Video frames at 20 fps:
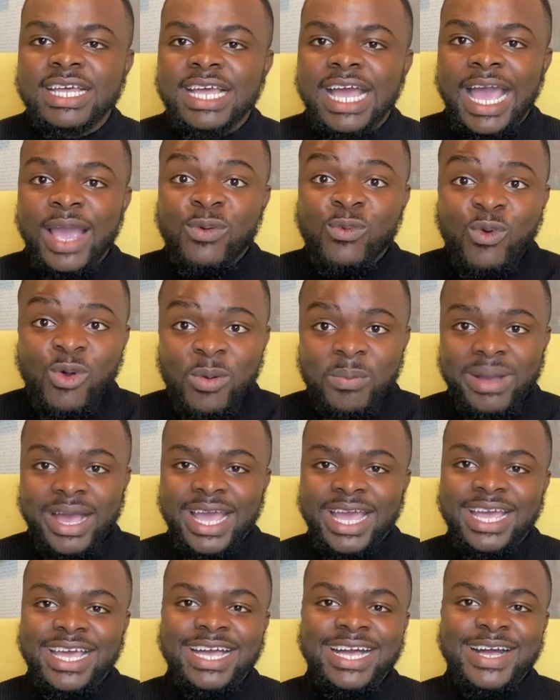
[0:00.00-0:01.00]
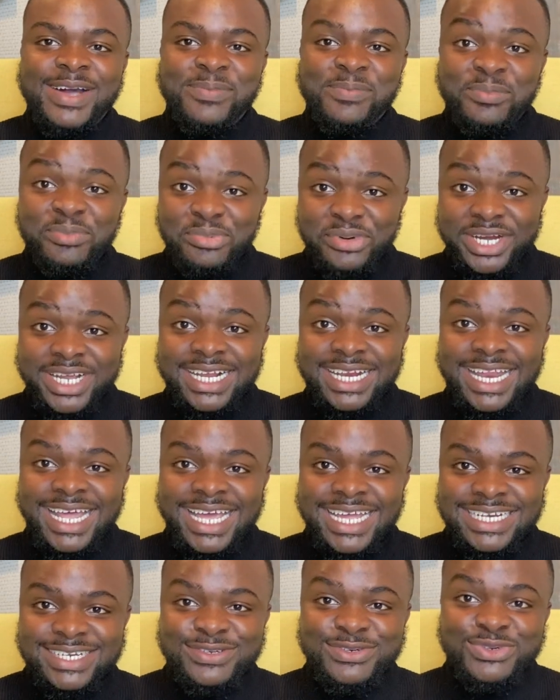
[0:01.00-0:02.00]
I wore my
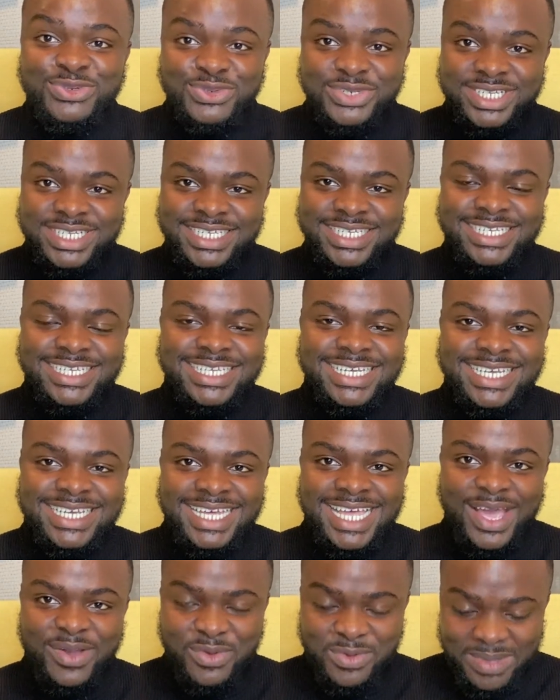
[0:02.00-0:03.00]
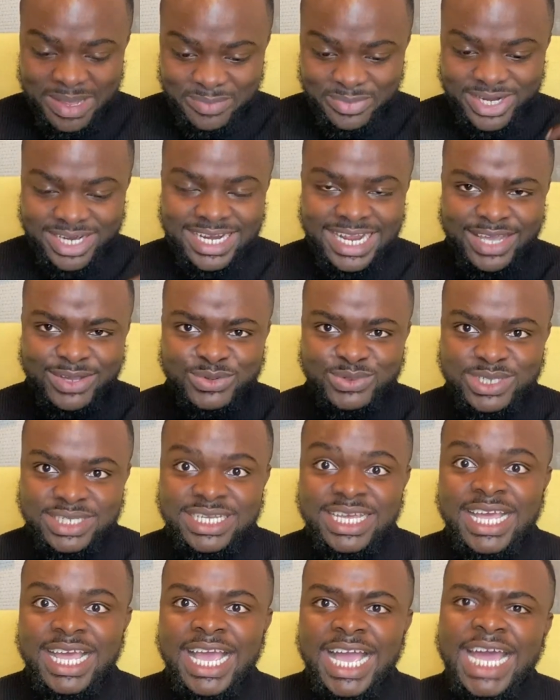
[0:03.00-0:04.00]
Breakline hoodie. I wore my Breakline hoodie,
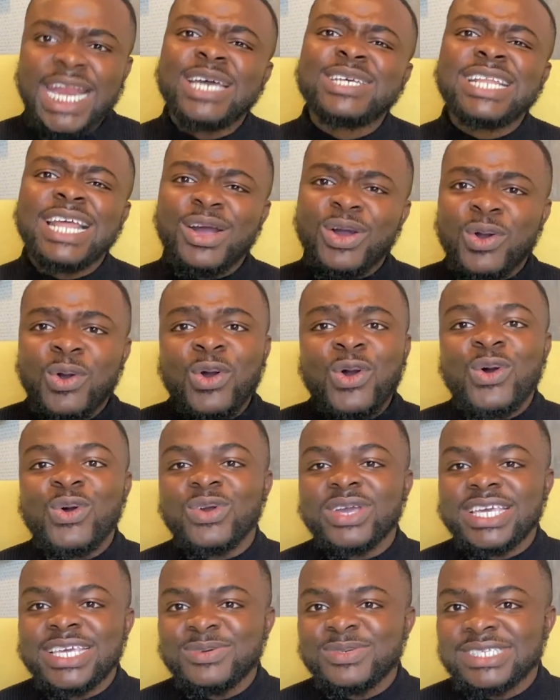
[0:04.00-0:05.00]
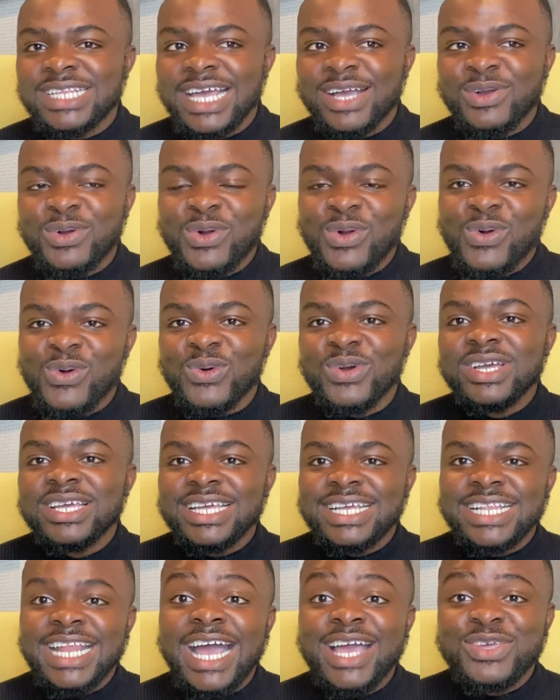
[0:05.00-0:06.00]
and I was like, oh, he was like, oh,
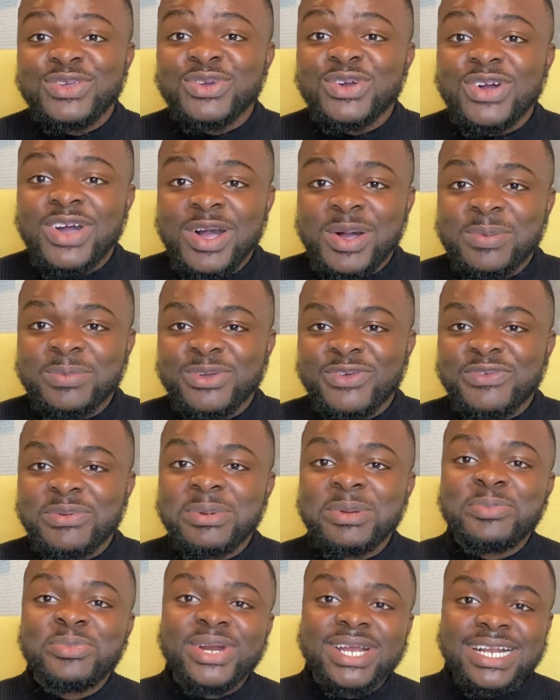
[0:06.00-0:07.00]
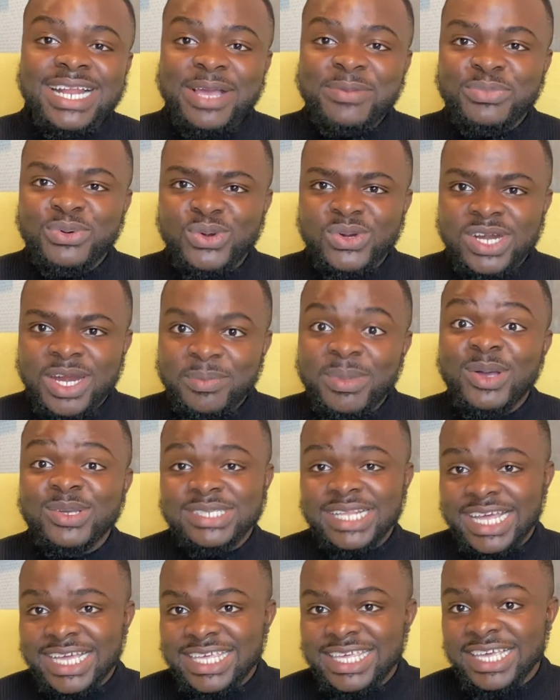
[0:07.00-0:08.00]
that you're from the Breakline program. I was
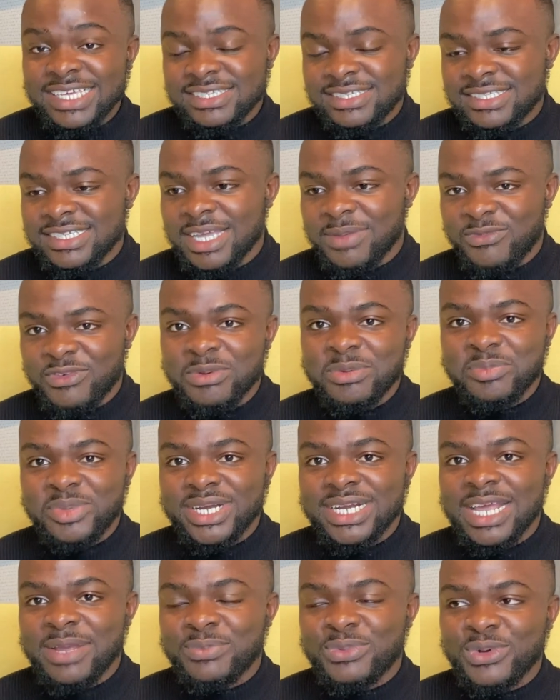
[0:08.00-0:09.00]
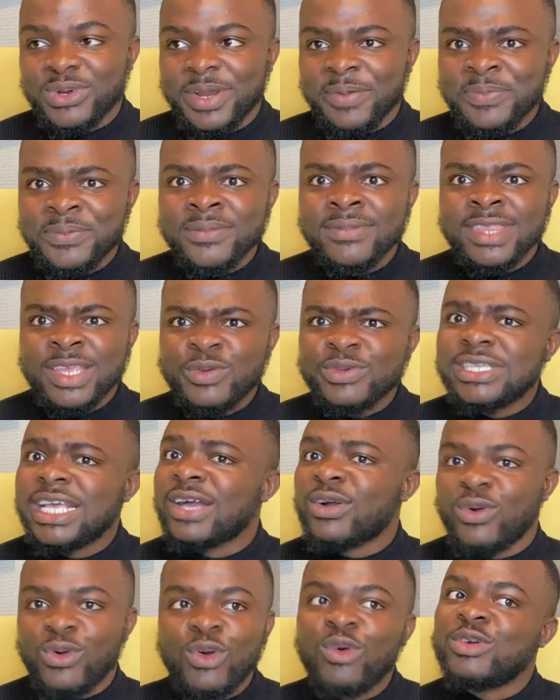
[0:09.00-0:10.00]
like, yes, I'm from the Breakline program. He was
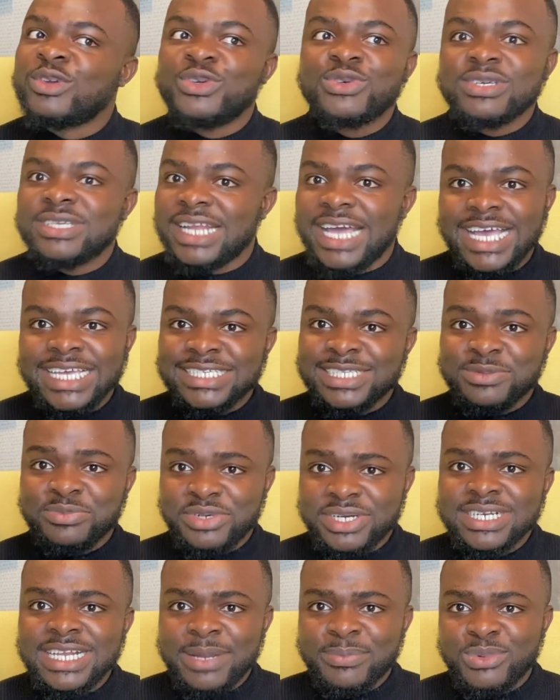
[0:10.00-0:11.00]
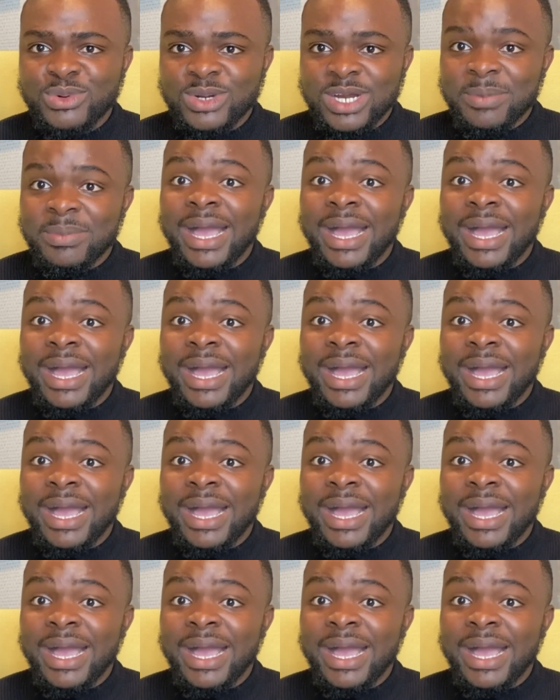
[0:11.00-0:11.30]
like, oh, you can ask the Breakline program.